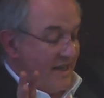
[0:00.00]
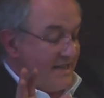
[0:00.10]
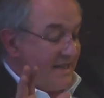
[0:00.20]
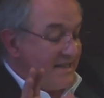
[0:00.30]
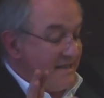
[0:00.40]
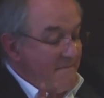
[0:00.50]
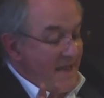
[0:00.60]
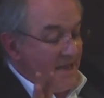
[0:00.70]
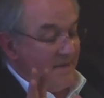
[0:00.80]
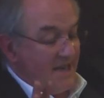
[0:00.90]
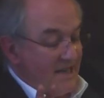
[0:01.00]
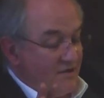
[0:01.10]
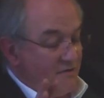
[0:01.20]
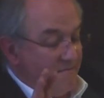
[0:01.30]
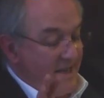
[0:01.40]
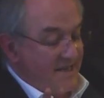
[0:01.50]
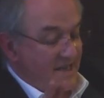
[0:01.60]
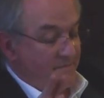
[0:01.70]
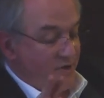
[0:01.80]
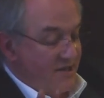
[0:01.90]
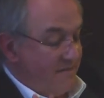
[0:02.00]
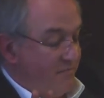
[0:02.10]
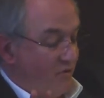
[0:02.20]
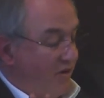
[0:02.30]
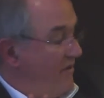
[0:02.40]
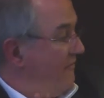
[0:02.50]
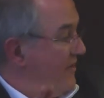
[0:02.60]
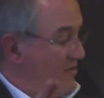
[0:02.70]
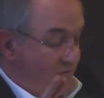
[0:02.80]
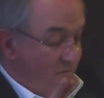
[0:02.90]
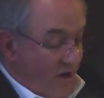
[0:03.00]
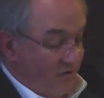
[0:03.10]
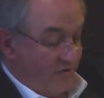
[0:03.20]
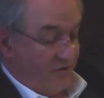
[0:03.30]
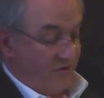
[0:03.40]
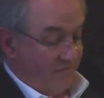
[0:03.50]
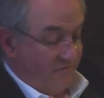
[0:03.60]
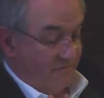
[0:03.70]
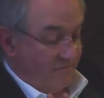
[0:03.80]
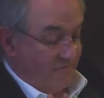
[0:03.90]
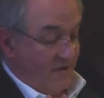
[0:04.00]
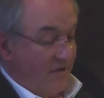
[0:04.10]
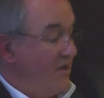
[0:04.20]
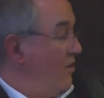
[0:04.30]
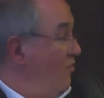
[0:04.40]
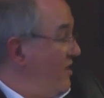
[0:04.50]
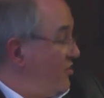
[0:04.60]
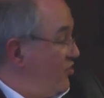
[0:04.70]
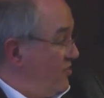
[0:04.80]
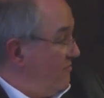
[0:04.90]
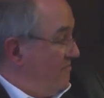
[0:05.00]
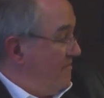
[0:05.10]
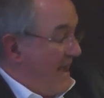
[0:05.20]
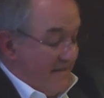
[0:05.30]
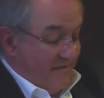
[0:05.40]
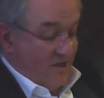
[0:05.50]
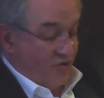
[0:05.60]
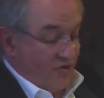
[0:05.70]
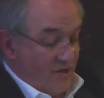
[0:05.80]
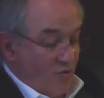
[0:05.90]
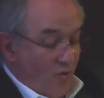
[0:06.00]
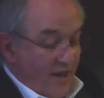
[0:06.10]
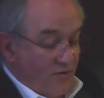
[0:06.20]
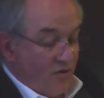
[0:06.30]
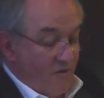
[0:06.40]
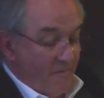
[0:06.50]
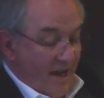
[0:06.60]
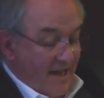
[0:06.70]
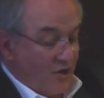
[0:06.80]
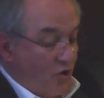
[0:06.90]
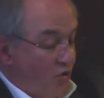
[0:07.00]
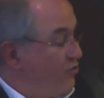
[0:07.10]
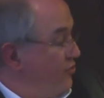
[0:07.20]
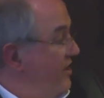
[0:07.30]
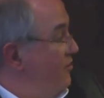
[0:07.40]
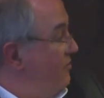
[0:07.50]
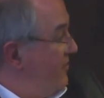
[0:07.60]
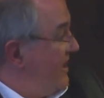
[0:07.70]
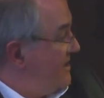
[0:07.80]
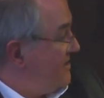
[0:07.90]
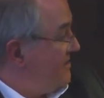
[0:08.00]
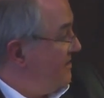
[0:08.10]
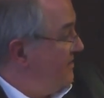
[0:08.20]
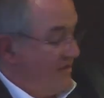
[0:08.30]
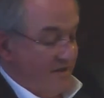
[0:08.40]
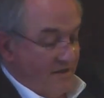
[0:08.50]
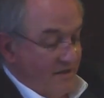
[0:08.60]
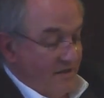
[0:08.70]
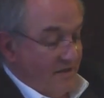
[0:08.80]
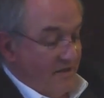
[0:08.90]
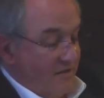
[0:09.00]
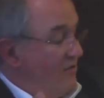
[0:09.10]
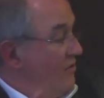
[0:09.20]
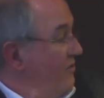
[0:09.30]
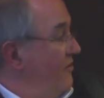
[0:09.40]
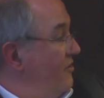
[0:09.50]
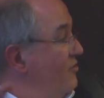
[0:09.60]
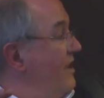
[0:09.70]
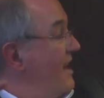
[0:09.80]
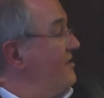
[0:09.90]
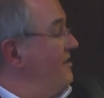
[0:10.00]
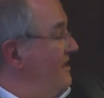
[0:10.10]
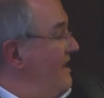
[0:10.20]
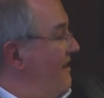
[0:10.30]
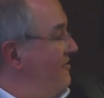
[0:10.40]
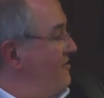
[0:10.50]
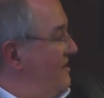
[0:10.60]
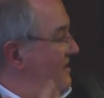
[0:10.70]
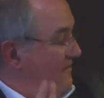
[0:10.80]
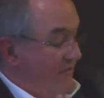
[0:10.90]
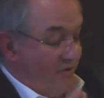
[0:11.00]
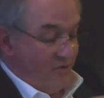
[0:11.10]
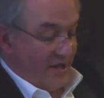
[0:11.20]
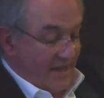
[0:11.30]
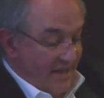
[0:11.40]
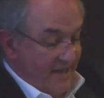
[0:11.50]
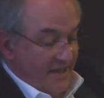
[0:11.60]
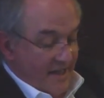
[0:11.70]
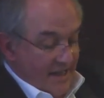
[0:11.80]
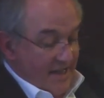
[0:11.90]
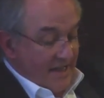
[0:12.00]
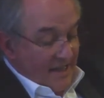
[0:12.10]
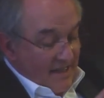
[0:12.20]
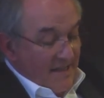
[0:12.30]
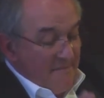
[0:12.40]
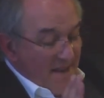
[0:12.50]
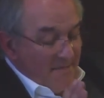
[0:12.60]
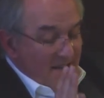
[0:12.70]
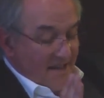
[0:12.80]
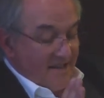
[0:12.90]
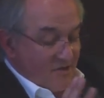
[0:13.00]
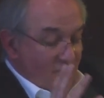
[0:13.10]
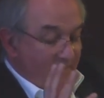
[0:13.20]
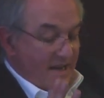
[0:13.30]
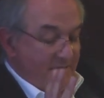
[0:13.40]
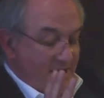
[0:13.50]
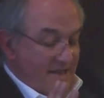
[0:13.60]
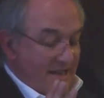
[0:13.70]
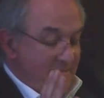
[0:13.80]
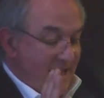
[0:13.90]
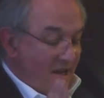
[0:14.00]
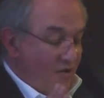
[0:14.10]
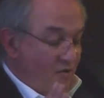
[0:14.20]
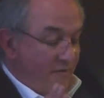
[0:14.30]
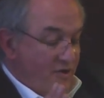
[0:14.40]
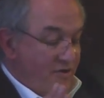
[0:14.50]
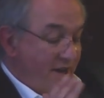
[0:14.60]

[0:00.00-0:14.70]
is that there may be in the basic principle of federal models, which by definition is a way to combine closure and openness, the united in diversity formula. There may be some elements that may allow for the